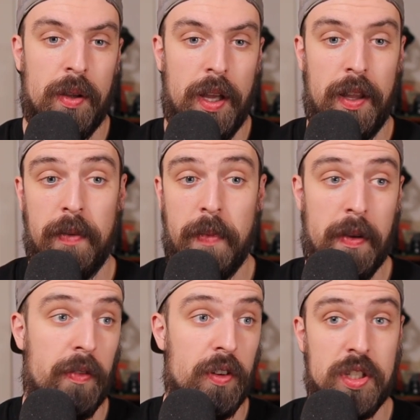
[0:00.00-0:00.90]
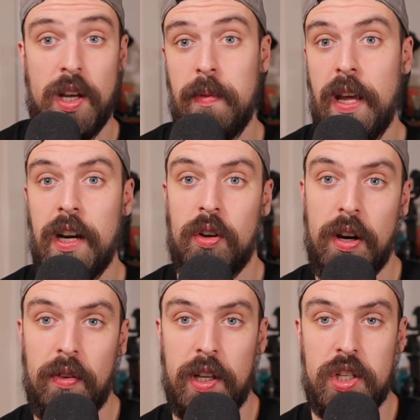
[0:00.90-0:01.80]
And then maybe for some, they had a great
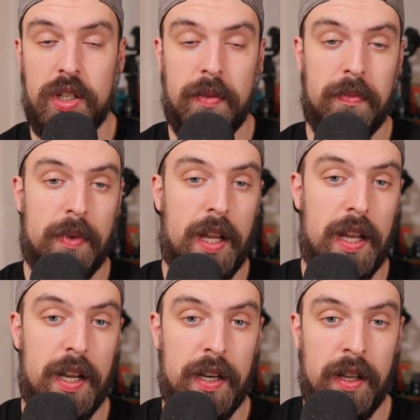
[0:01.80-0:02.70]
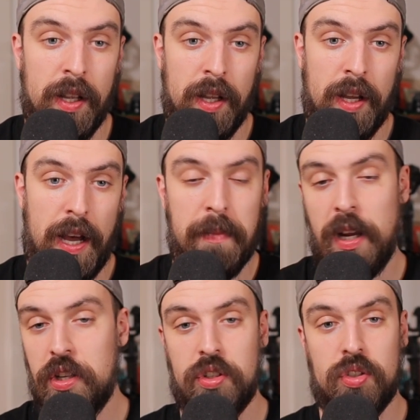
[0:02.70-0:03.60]
relationship. And I'm
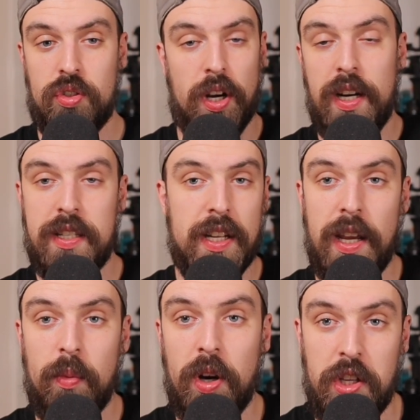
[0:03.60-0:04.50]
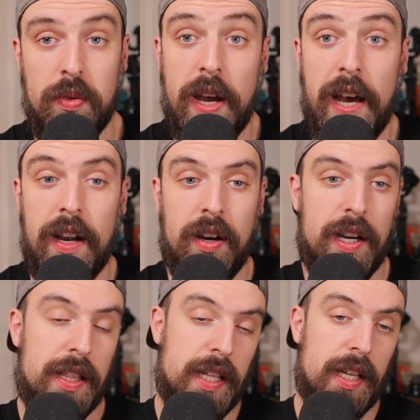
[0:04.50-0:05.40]
not trying to say what you had or
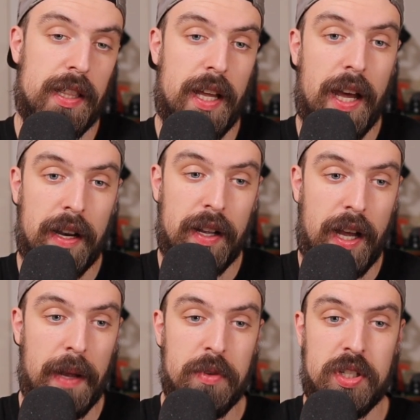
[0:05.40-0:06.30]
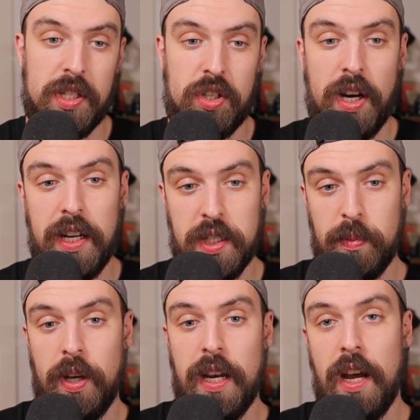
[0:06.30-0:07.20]
anything like that. I'm just trying to
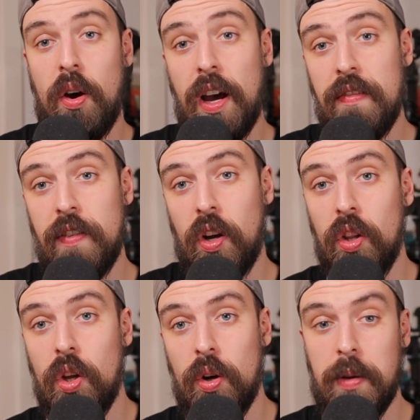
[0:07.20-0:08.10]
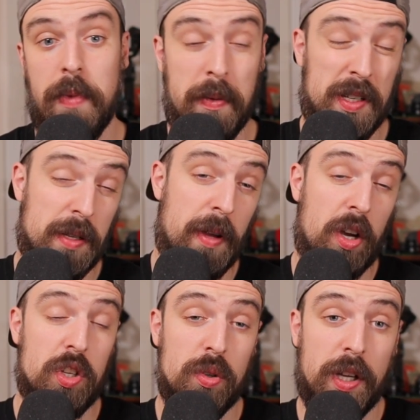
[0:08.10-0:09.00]
explain how I felt alone, and maybe somehow
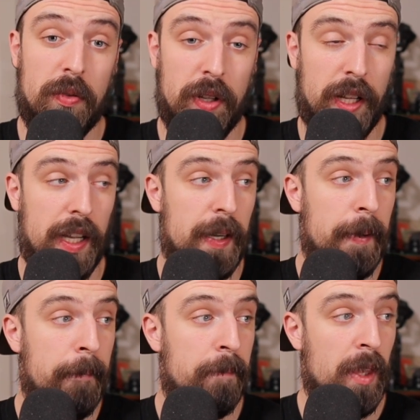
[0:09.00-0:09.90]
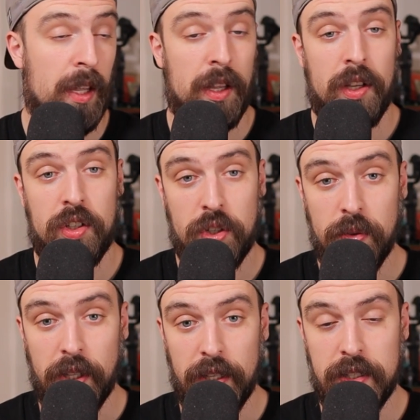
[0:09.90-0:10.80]
you can relate
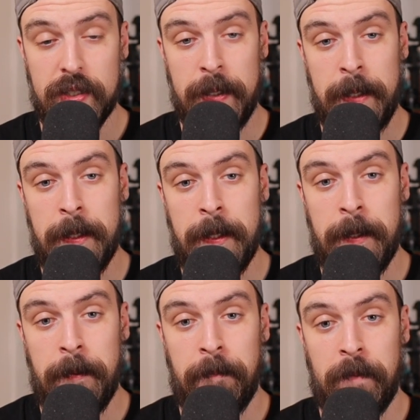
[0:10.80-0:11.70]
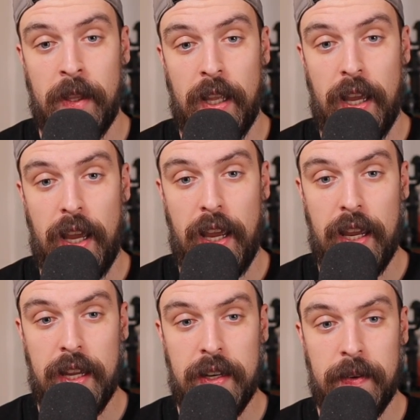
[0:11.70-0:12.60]
to this.
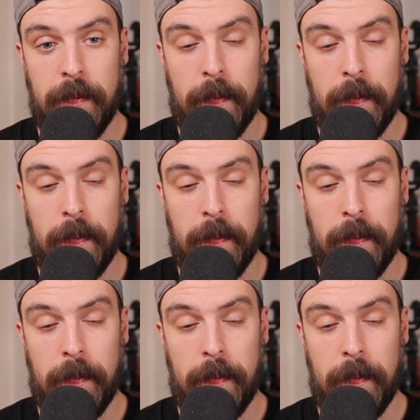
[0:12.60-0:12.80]
And